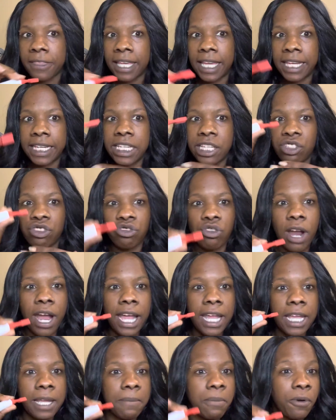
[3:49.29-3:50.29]
and he's
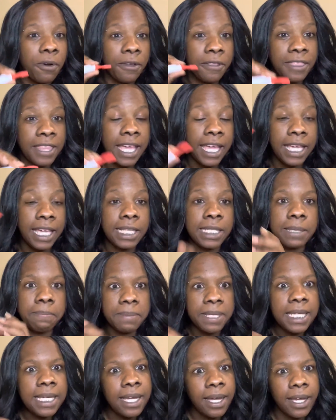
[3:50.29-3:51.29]
trying more things
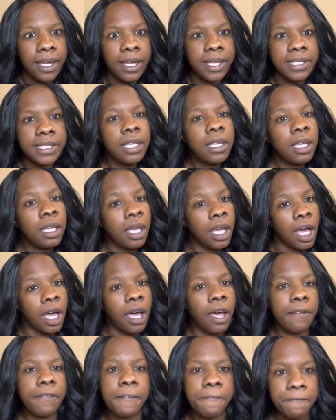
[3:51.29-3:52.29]
because
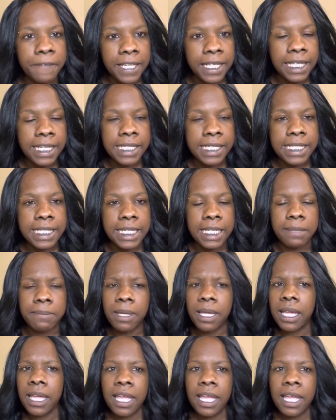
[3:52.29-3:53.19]
of the feeding team.